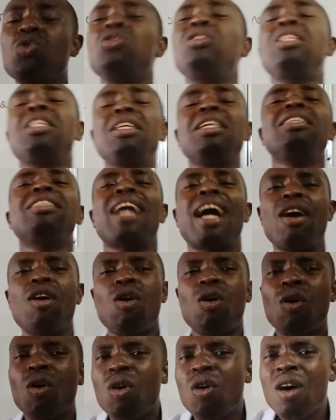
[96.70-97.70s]

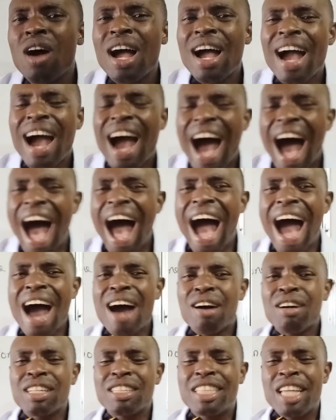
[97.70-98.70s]
2,3-diol
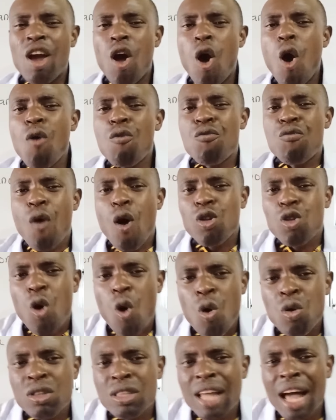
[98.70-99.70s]
they all
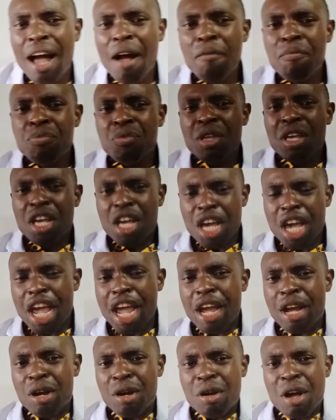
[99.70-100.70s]
fall under
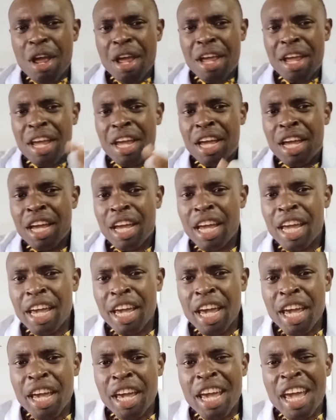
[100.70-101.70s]
a
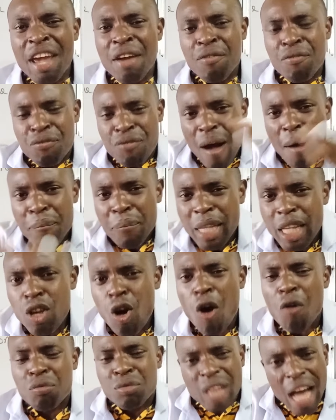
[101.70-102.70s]
family
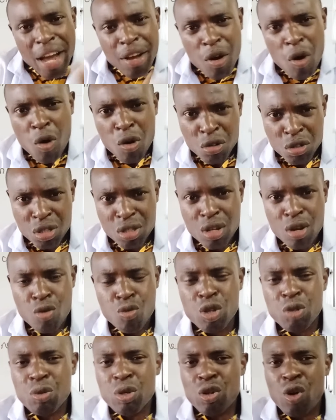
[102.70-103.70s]
of diols
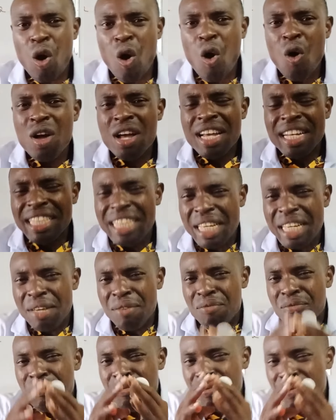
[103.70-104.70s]
which we call
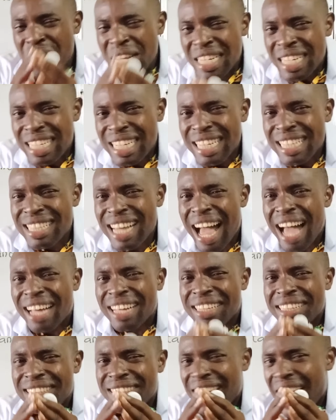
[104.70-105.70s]
the
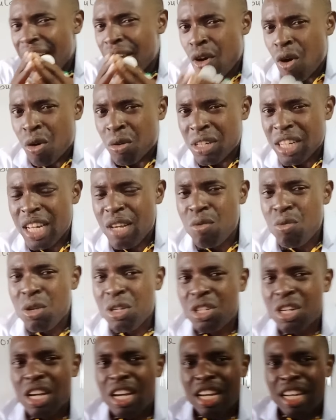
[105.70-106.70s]
vicinal diol, in
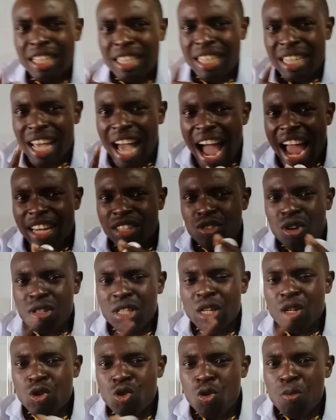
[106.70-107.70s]
which the
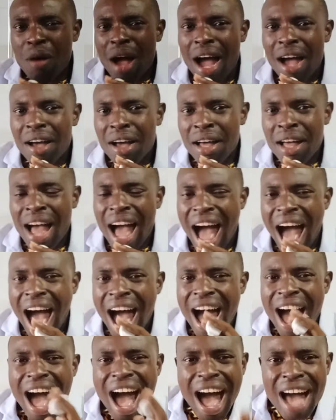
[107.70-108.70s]
hydroxy group
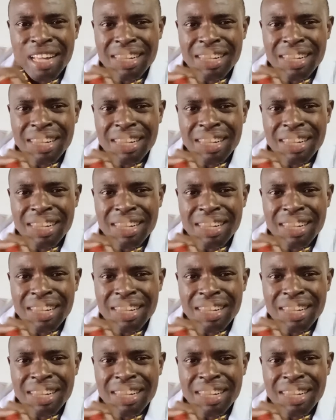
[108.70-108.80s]
are